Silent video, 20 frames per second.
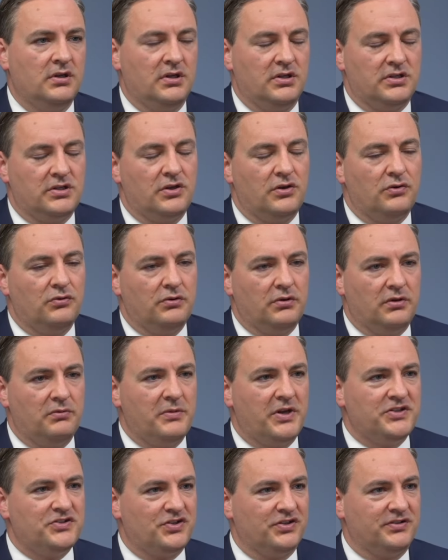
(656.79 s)
So you
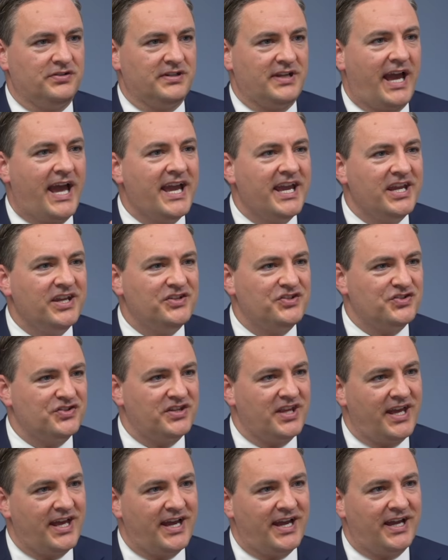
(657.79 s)
mentioned age
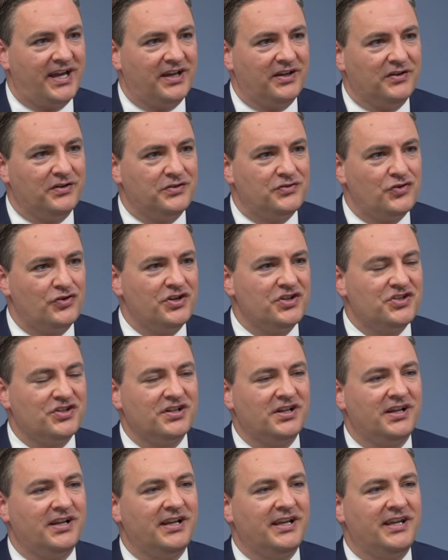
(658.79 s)
there.
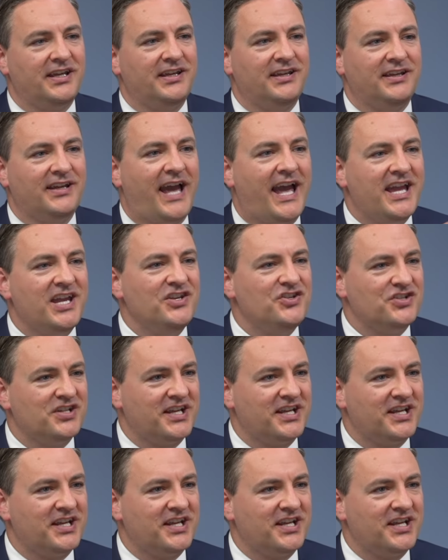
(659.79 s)
Traditionally, age and